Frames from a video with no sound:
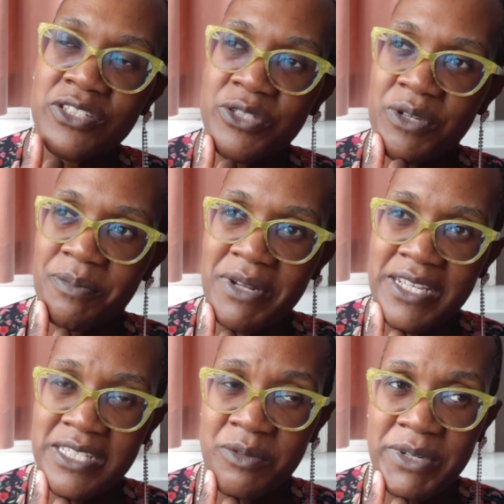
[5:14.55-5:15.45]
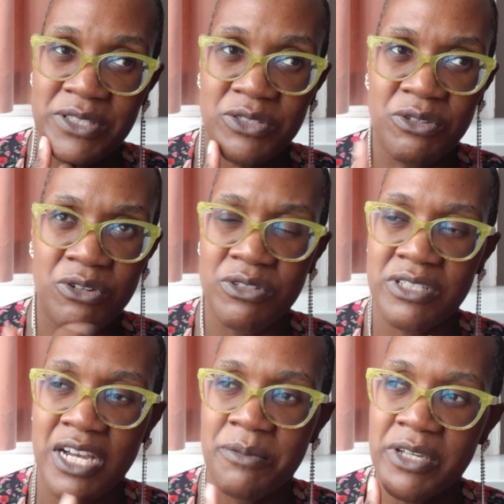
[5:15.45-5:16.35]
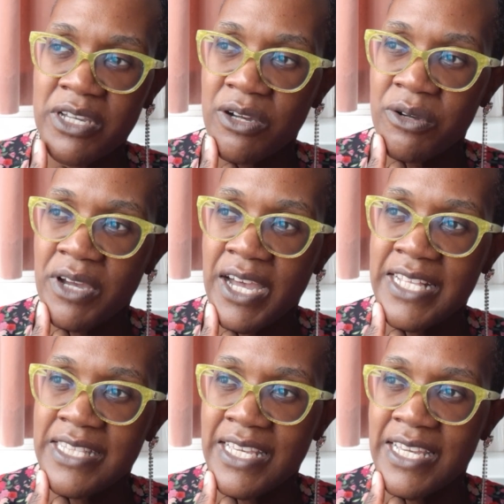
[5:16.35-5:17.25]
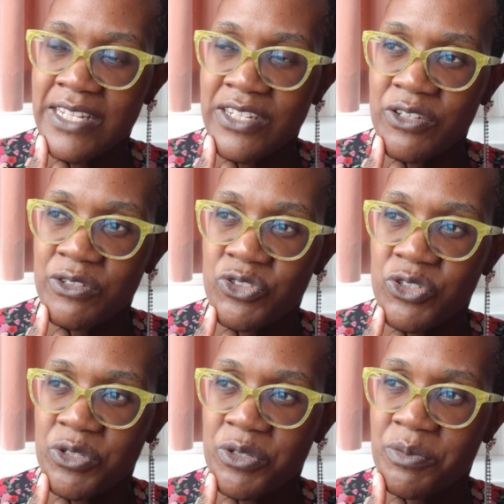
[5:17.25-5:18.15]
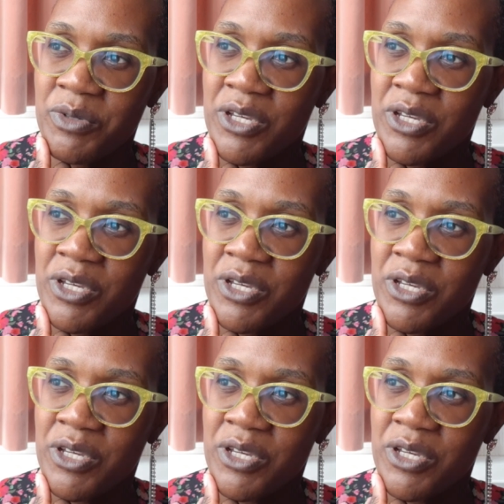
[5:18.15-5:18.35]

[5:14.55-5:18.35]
to a place I went to a long time ago, and then YouTube